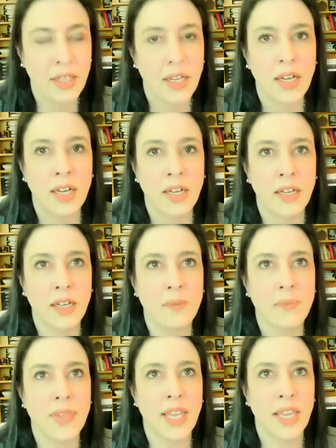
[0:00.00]

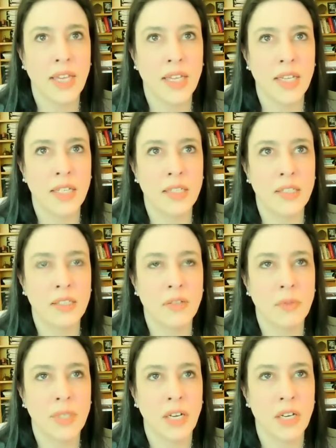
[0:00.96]
And
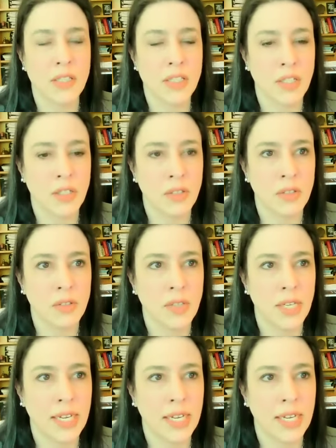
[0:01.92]
we also,